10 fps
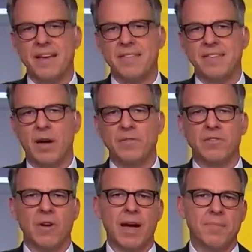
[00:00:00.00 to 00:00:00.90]
A
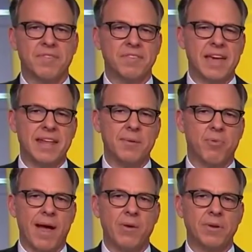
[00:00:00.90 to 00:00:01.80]
self-described
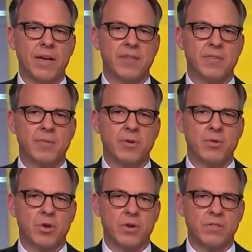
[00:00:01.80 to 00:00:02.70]
skinny brown kid from
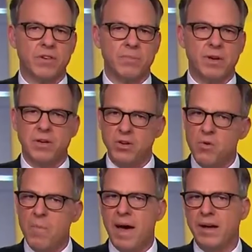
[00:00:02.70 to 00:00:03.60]
New Jersey, but
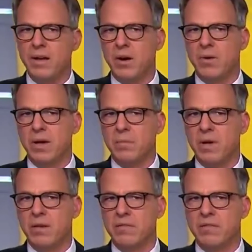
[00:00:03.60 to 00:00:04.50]
you might know
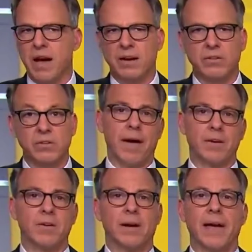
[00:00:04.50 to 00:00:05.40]
him as Dr.
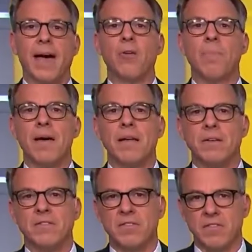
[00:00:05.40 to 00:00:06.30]
Lawrence. Kal
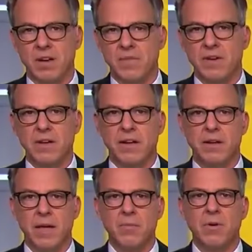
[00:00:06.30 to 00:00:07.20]
Penn is the son of
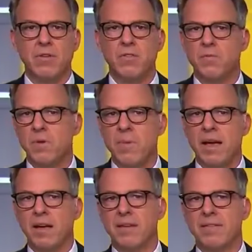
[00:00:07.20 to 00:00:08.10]
Indian immigrants who's been
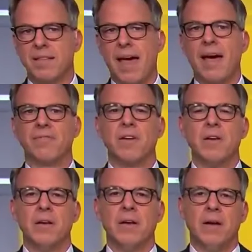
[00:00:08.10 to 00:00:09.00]
making us laugh
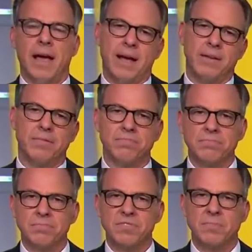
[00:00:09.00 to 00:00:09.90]
and
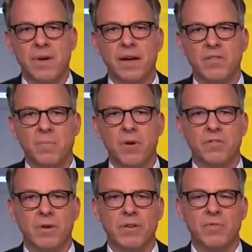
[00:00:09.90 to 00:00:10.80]
smile big
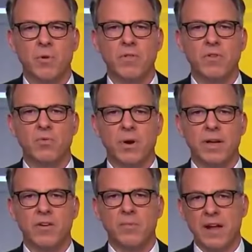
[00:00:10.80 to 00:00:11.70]
small screens for more than
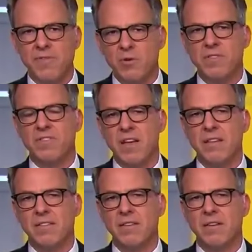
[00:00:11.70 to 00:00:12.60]
20 years. But after a
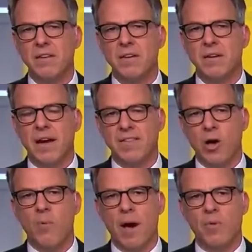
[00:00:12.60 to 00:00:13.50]
stint
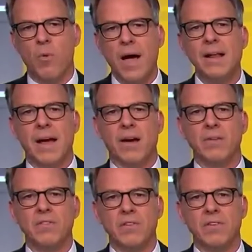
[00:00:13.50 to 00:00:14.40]
at the Obama White
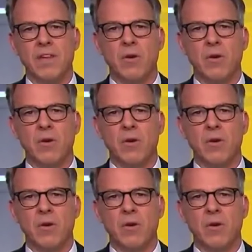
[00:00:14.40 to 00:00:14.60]
House, he's